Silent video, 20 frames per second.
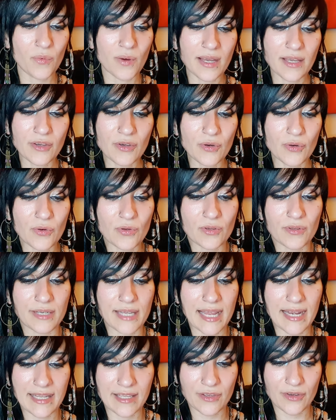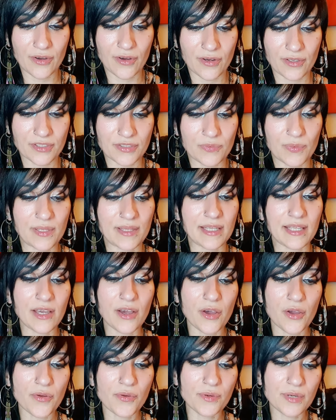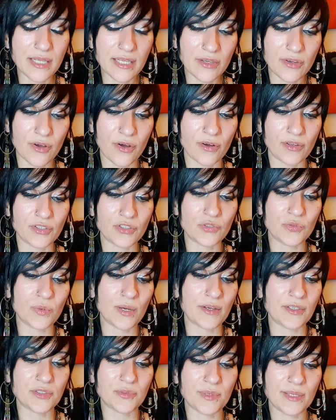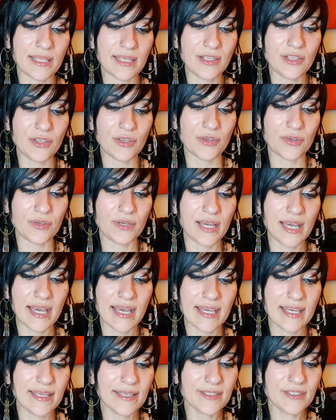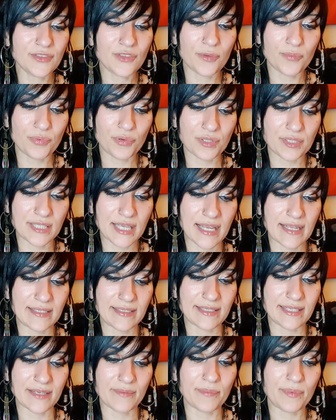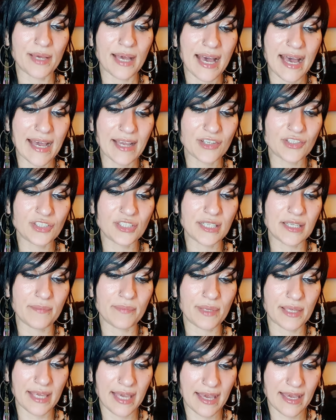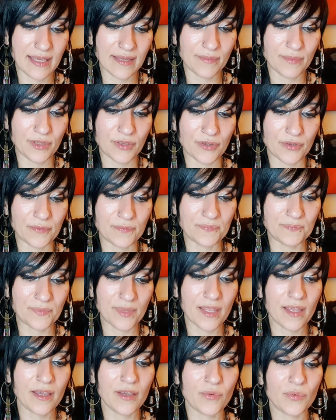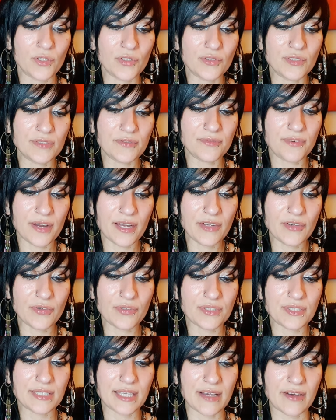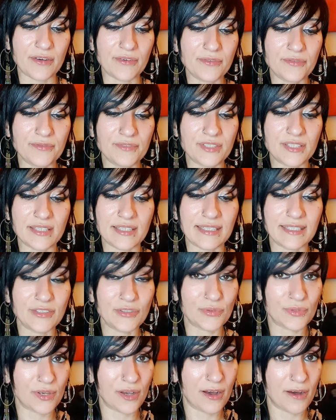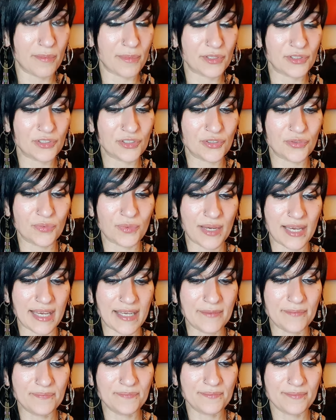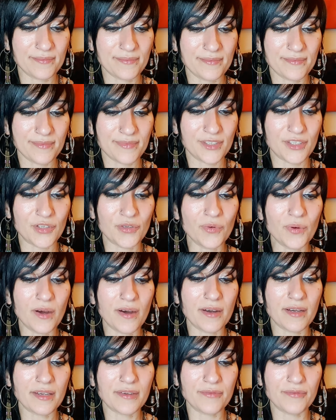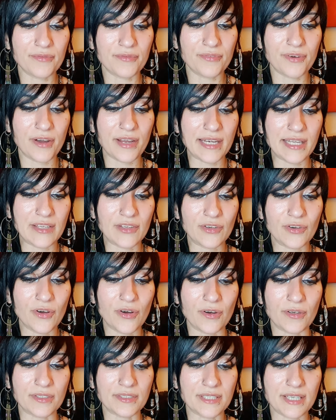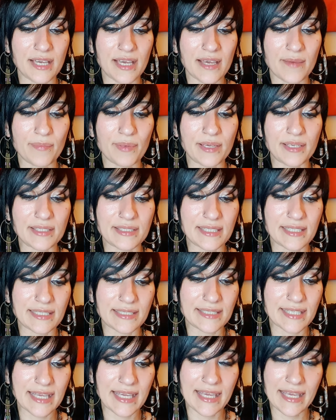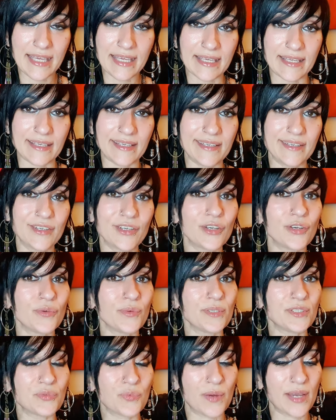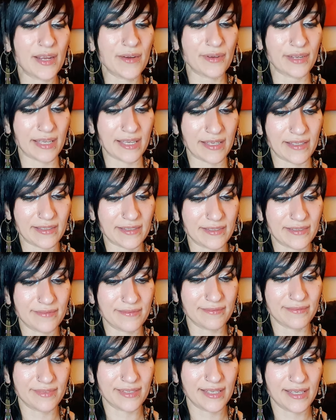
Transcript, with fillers: Why call on any God when the only God dwells within you? He is not pretending, but actually became you. When you define yourself to the little garments you wear, you are confining God because it is He who is wearing it.